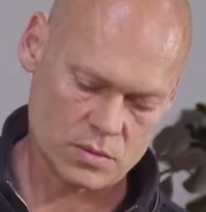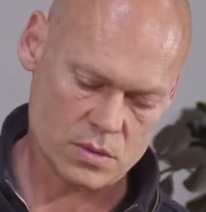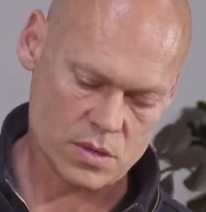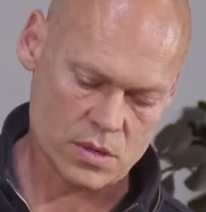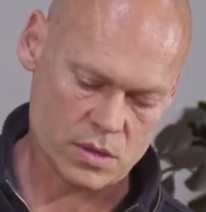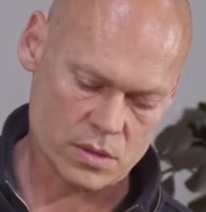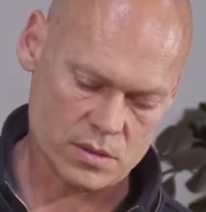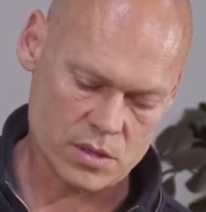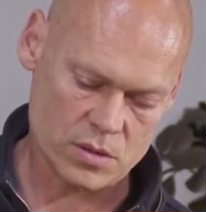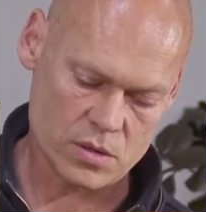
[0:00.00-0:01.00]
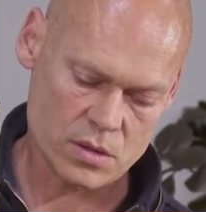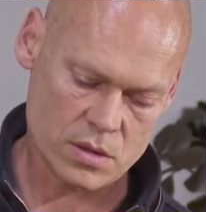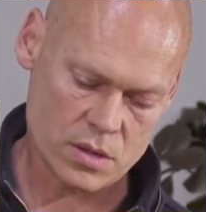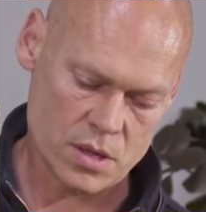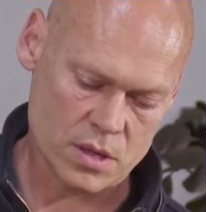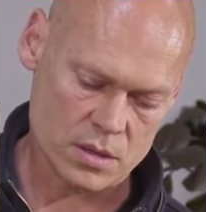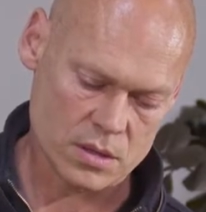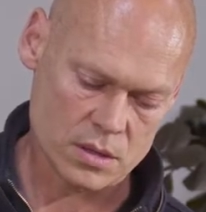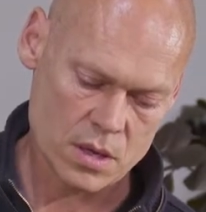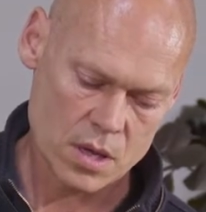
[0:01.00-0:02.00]
the container,
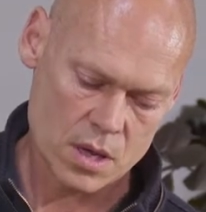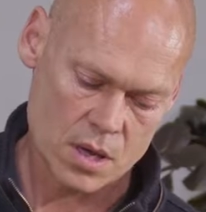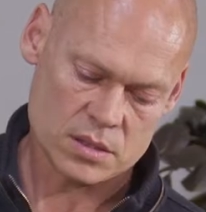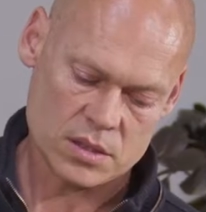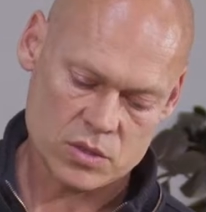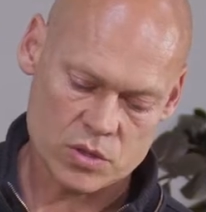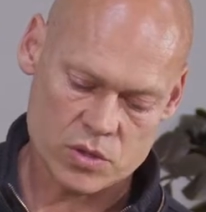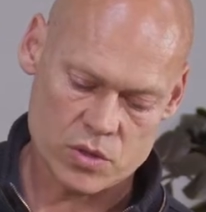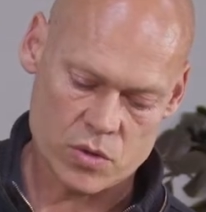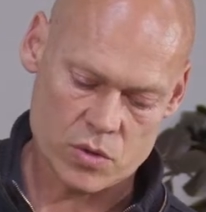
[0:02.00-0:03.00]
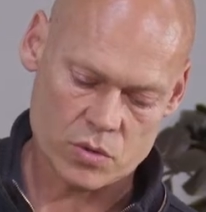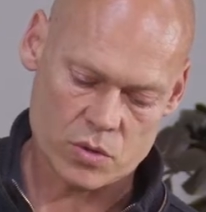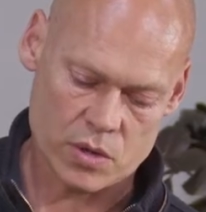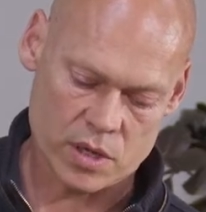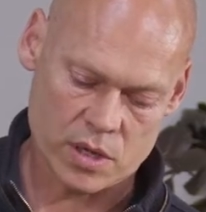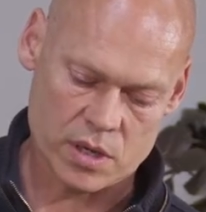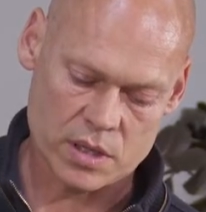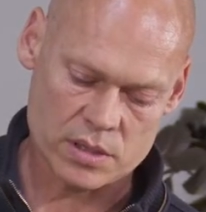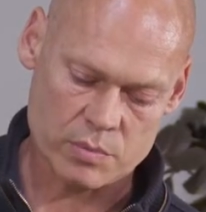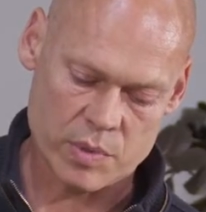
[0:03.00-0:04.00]
and this also,
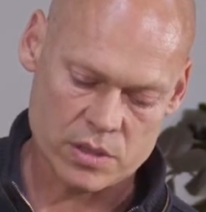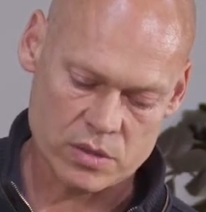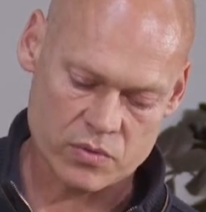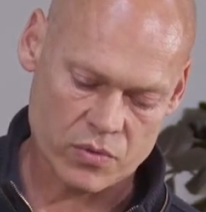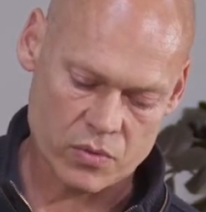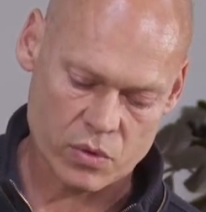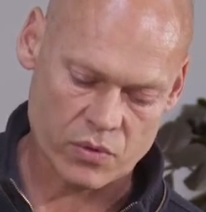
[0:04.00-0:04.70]
is in place of the floral